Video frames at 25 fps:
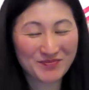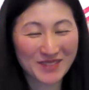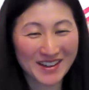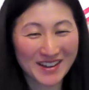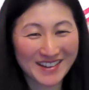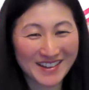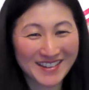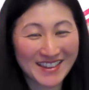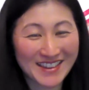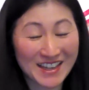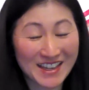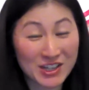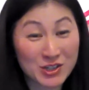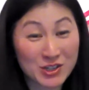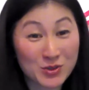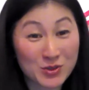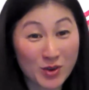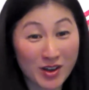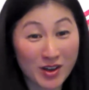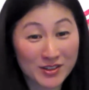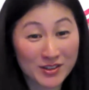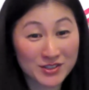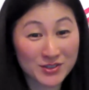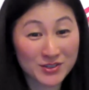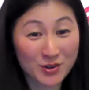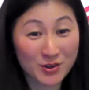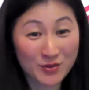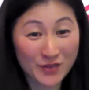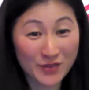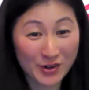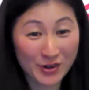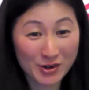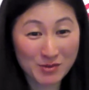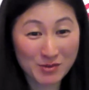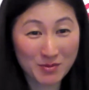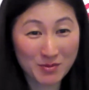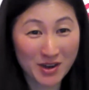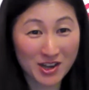But thank you all so
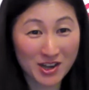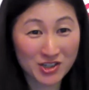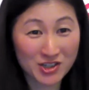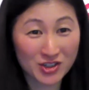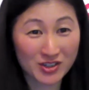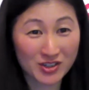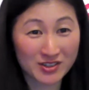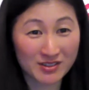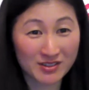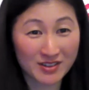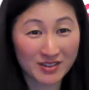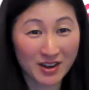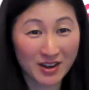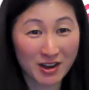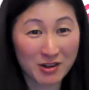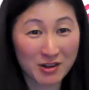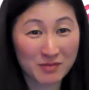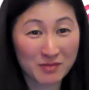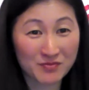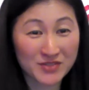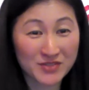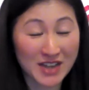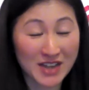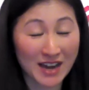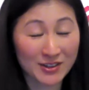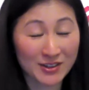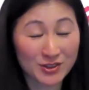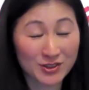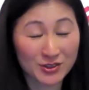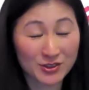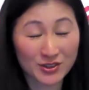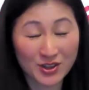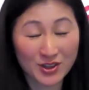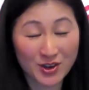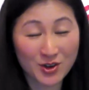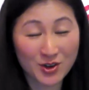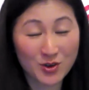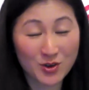very much. And Dr.
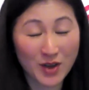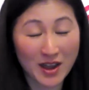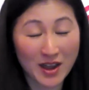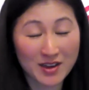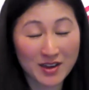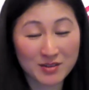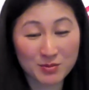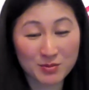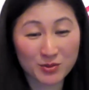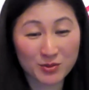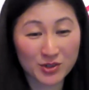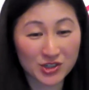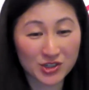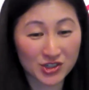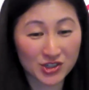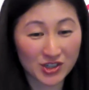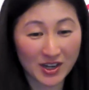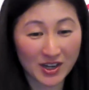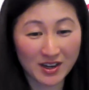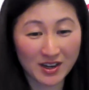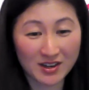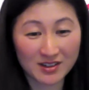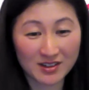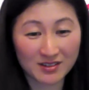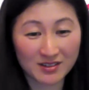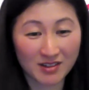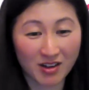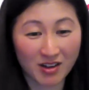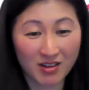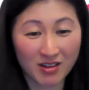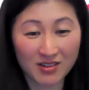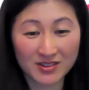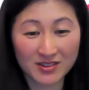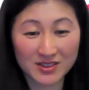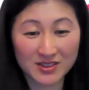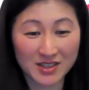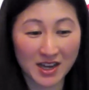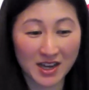Lowe, I appreciate
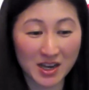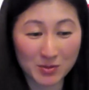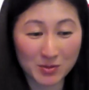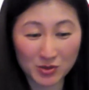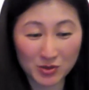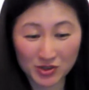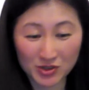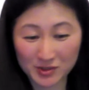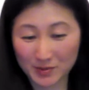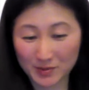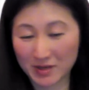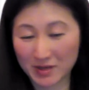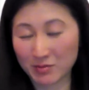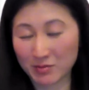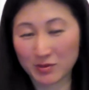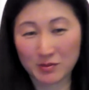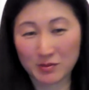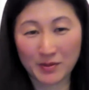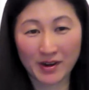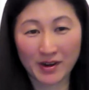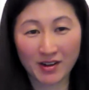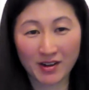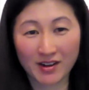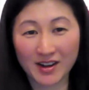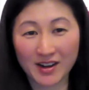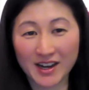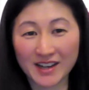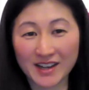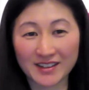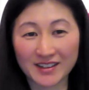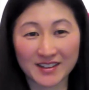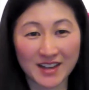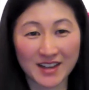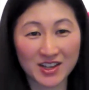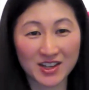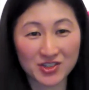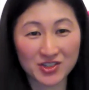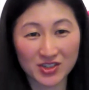all the time you spent preparing
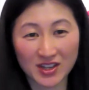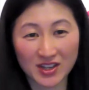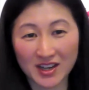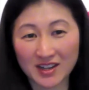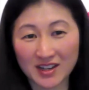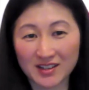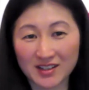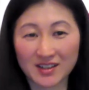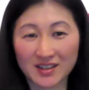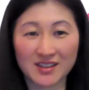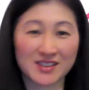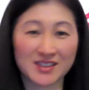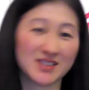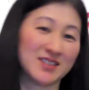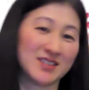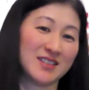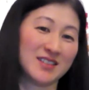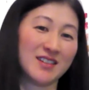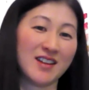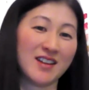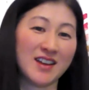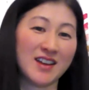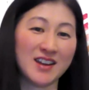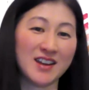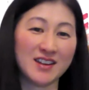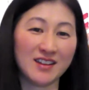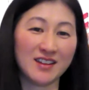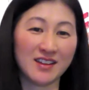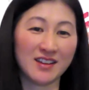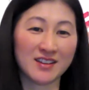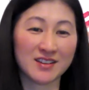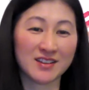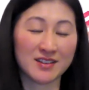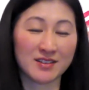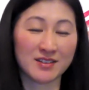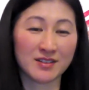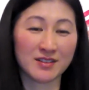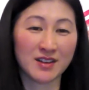and educating us tonight.
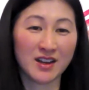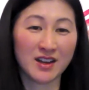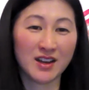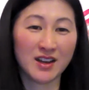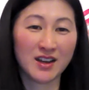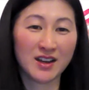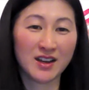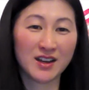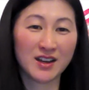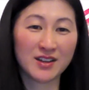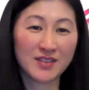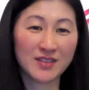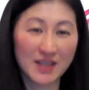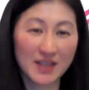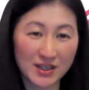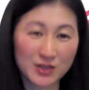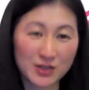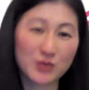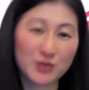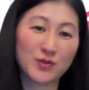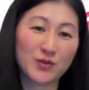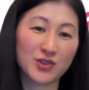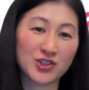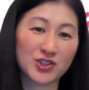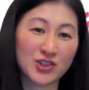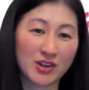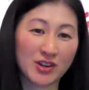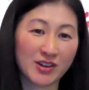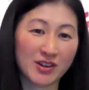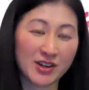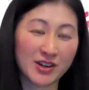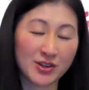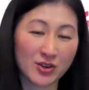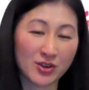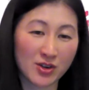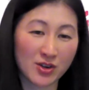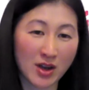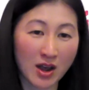And thank you for
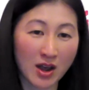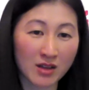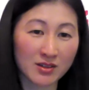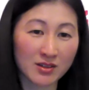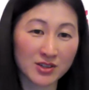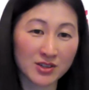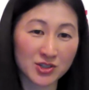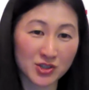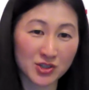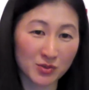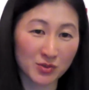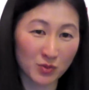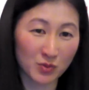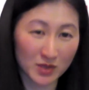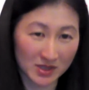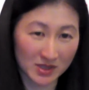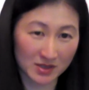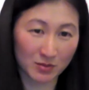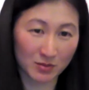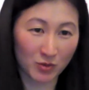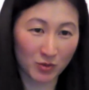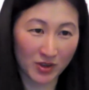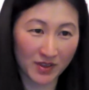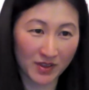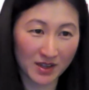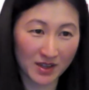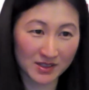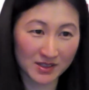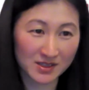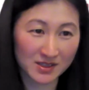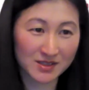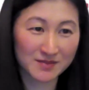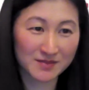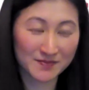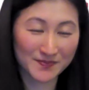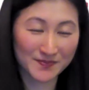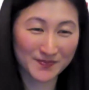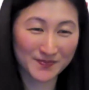sharing your knowledge and wisdom with
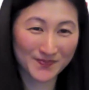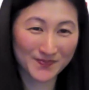us.